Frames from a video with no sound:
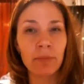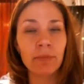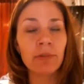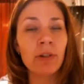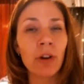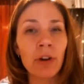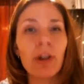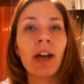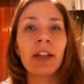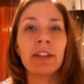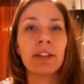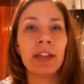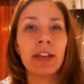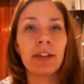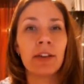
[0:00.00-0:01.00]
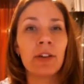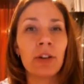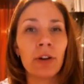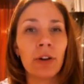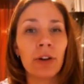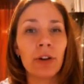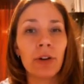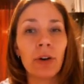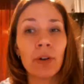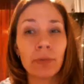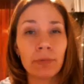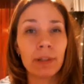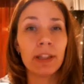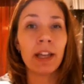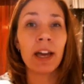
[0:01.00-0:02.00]
No athlete can go on
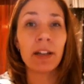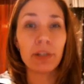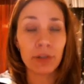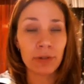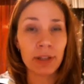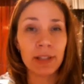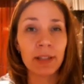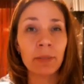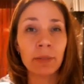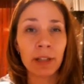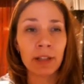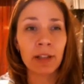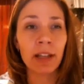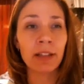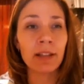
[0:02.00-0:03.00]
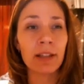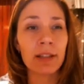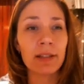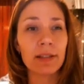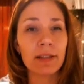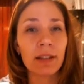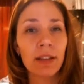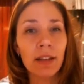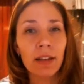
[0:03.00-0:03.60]
without doing something like this.